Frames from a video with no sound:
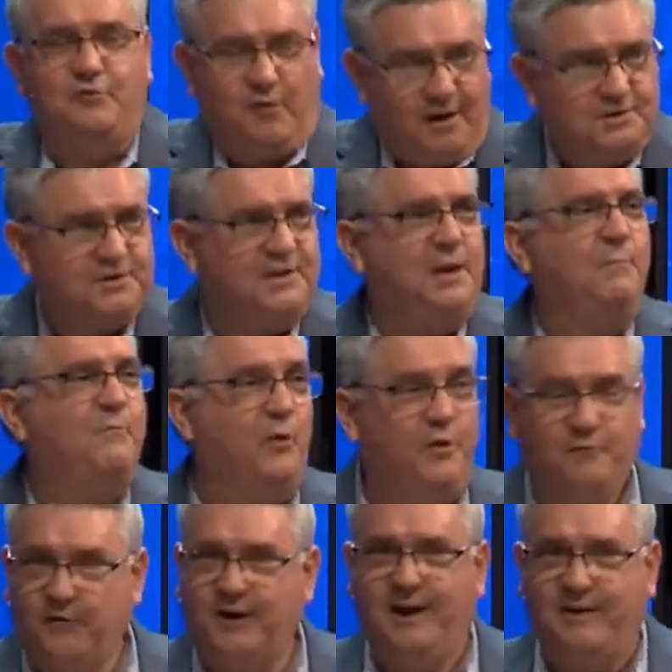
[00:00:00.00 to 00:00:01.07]
trust Him for the
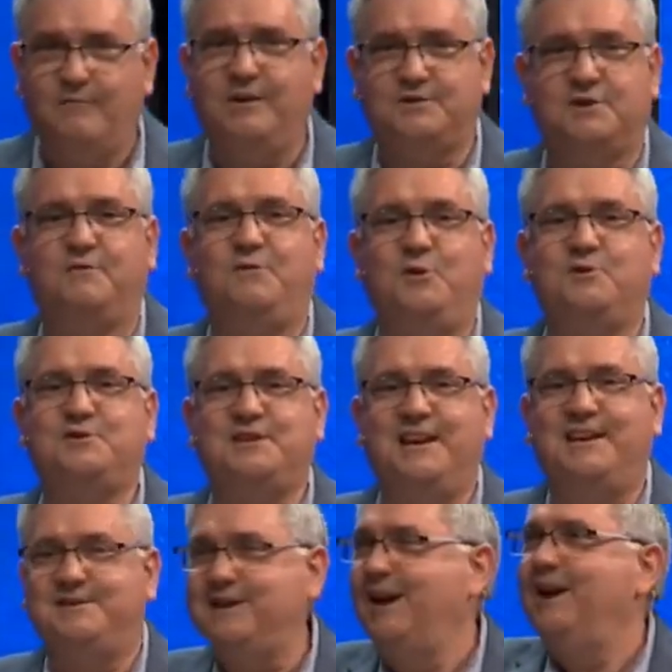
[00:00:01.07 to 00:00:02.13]
forgiveness of your
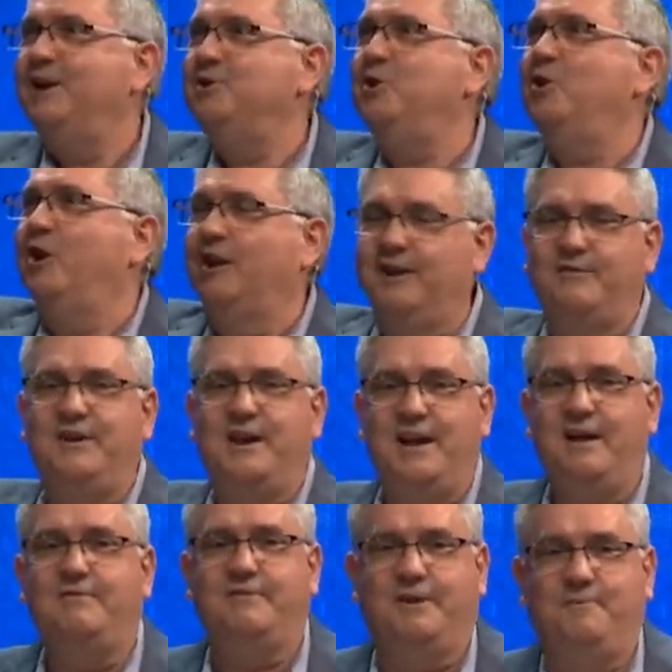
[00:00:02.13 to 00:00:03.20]
sins, you're going to live in
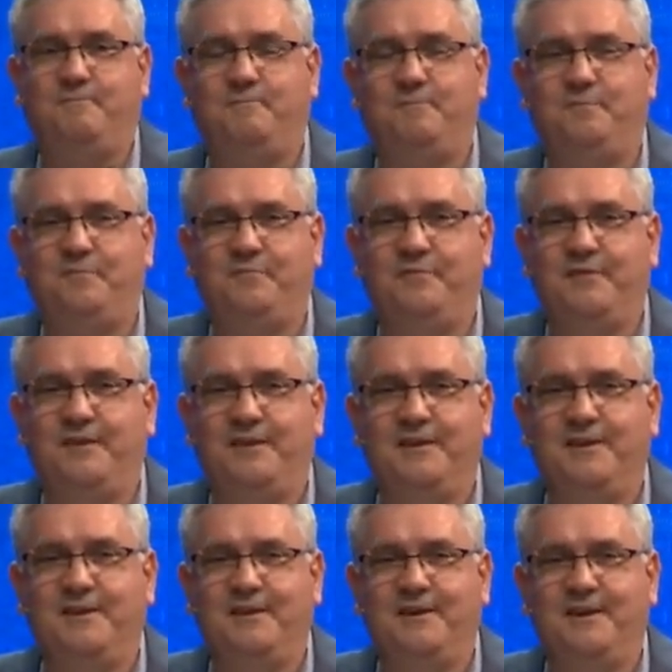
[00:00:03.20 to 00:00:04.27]
heaven.
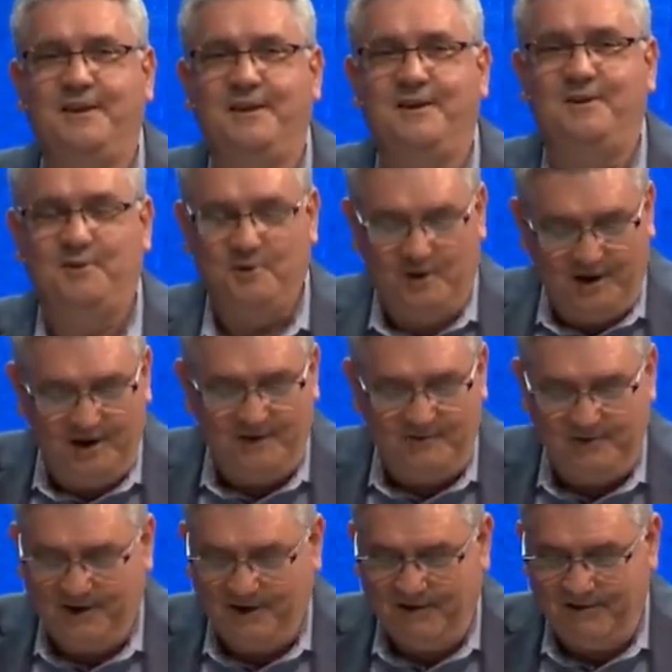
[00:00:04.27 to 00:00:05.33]
You're going to live
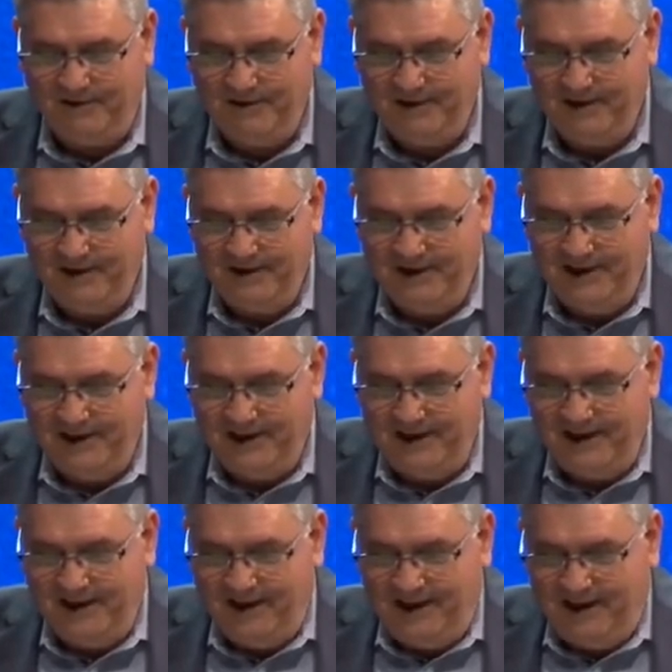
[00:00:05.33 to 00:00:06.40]
there.
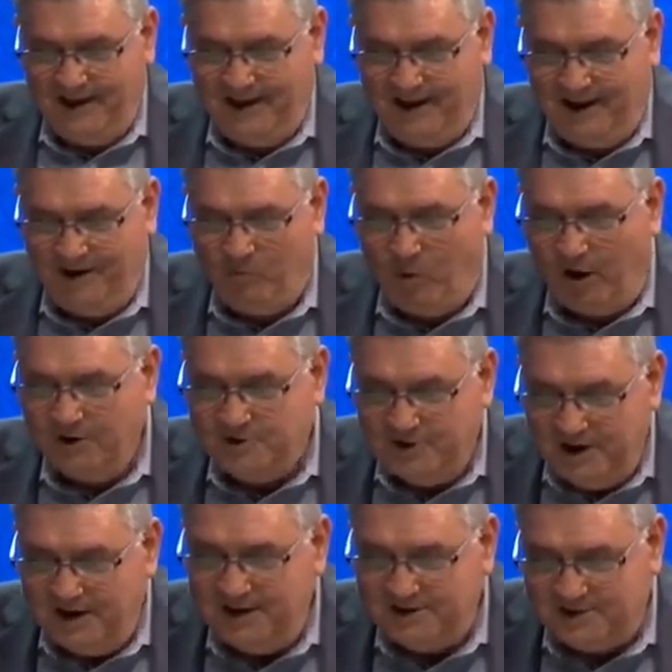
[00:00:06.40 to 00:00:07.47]
And what
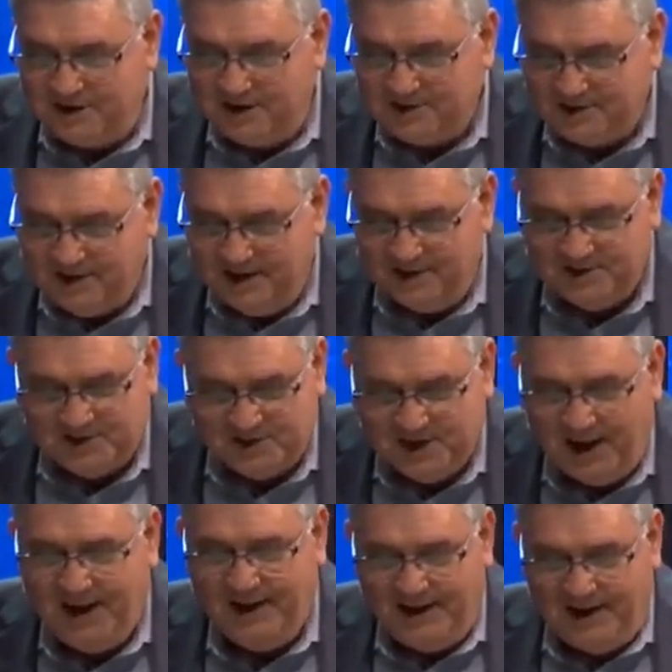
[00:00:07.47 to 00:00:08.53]
Jesus is
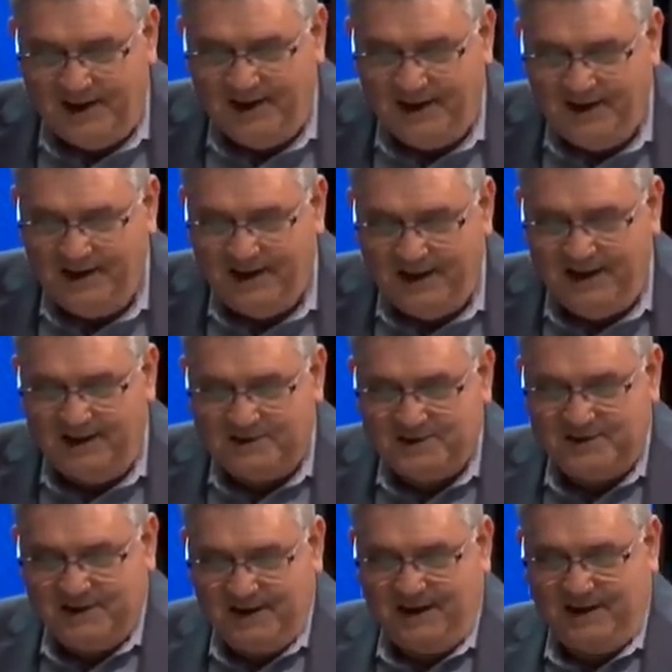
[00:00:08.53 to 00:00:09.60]
saying is
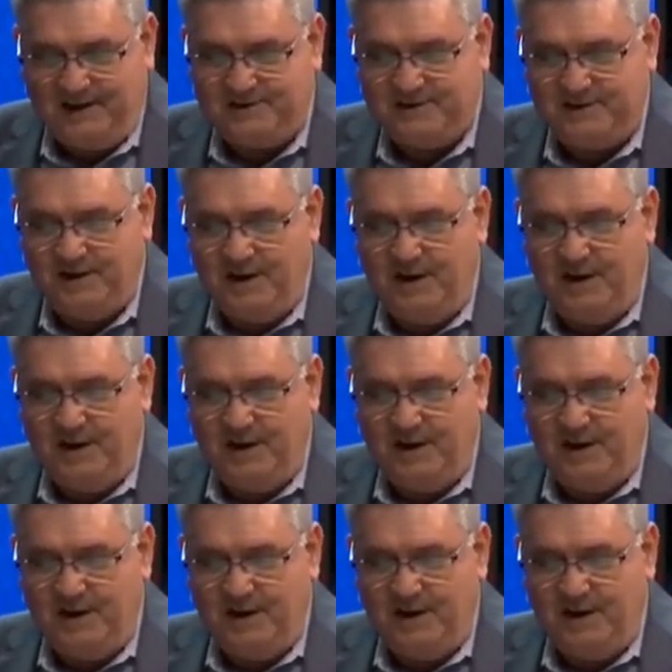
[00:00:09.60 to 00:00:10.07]
this.